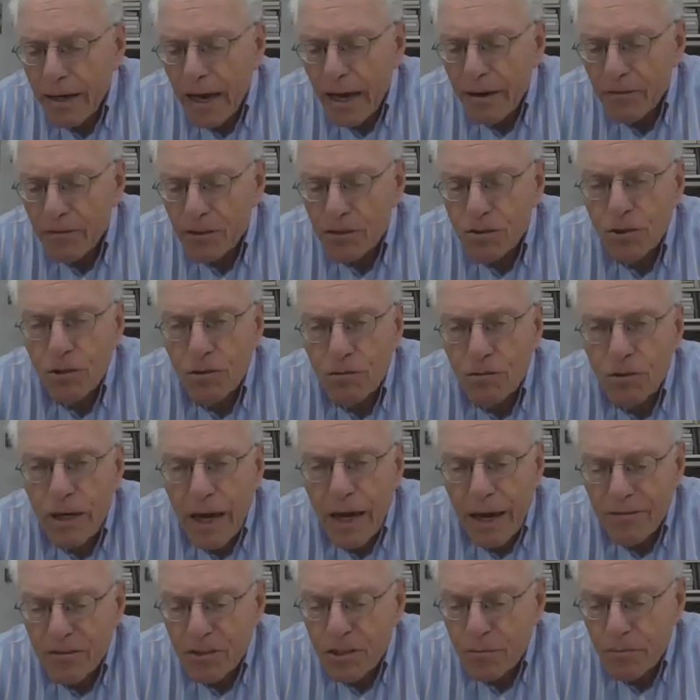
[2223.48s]
I gave it to you. You
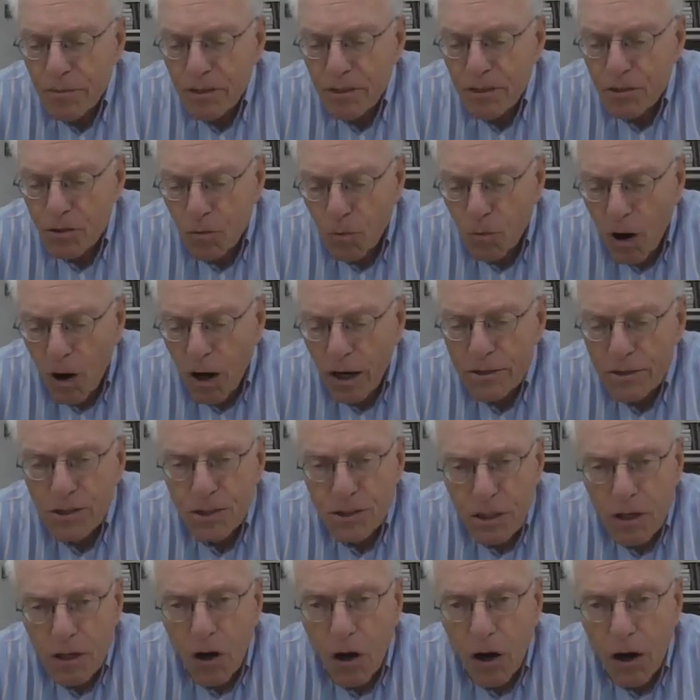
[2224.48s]
gave it to me to
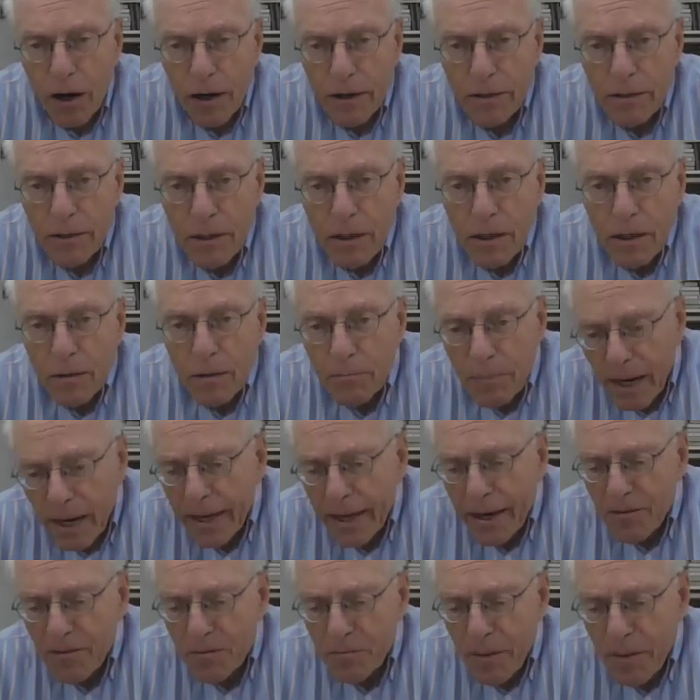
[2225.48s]
watch, to guard, but
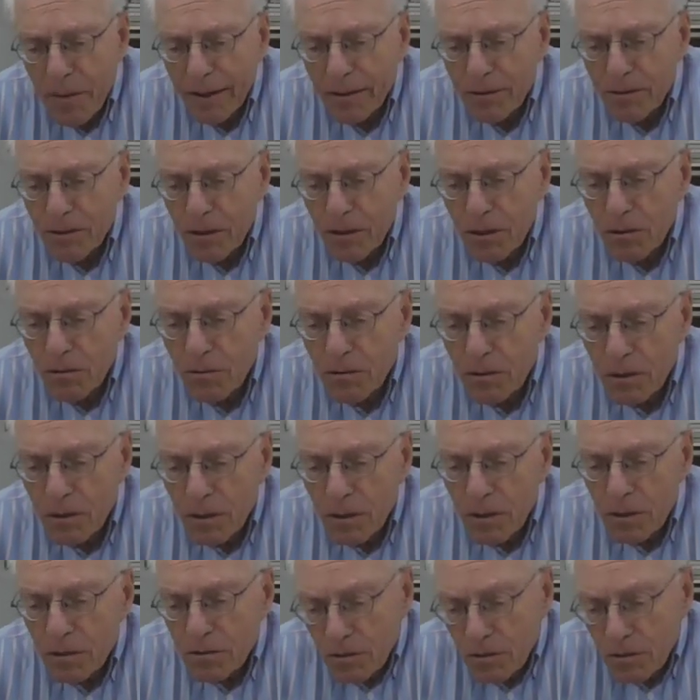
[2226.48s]
I gave it back to you.